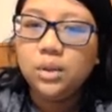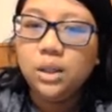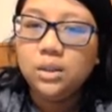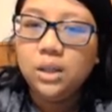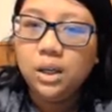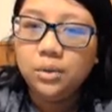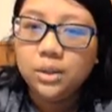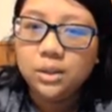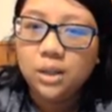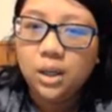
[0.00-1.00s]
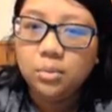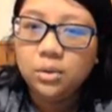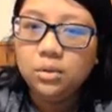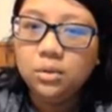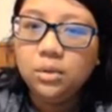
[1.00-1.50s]
see how it says
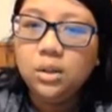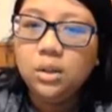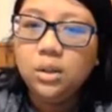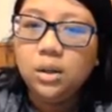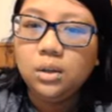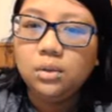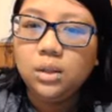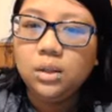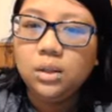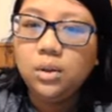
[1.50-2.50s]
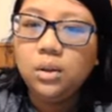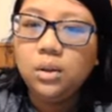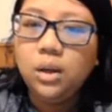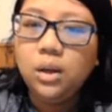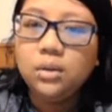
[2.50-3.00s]
optional? I don't need to put
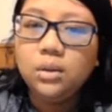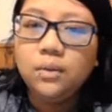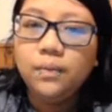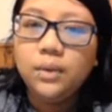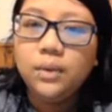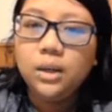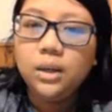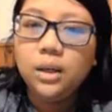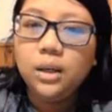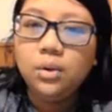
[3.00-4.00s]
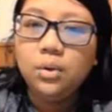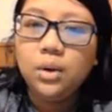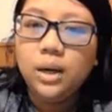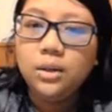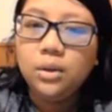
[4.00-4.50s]
that. Now,
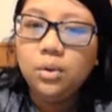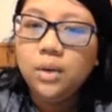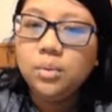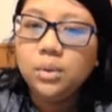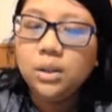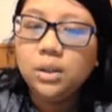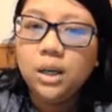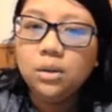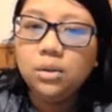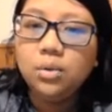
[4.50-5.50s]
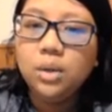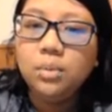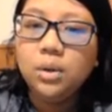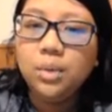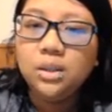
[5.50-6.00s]
I don't have to put the category,
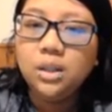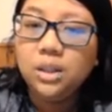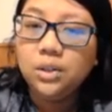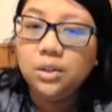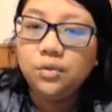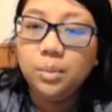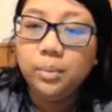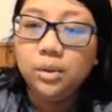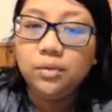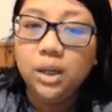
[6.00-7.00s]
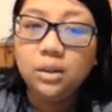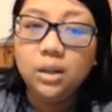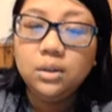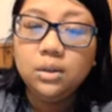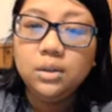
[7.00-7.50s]
but it makes it easier for people to find
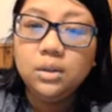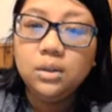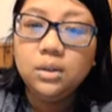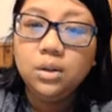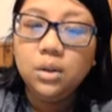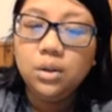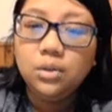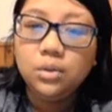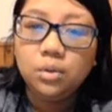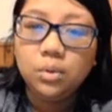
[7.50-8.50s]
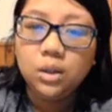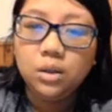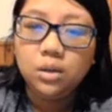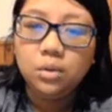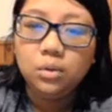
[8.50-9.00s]
things. So we're going to
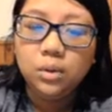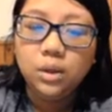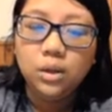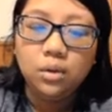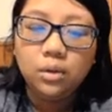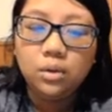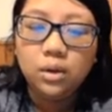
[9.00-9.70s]
go with